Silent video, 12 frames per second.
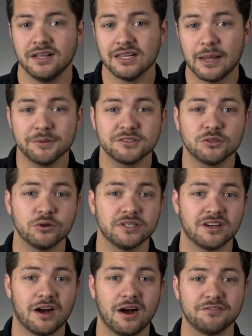
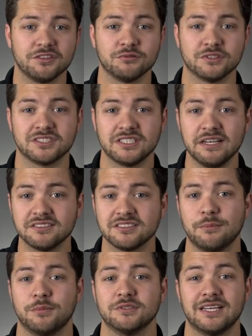Laboratories often receive
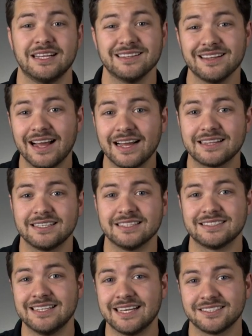samples that lack
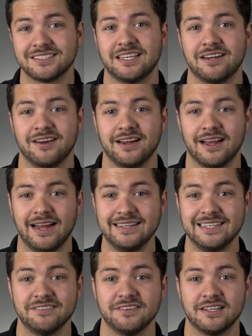this necessary
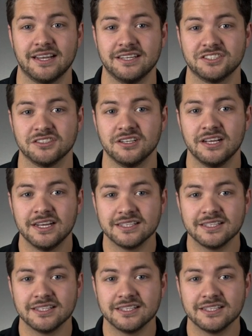identification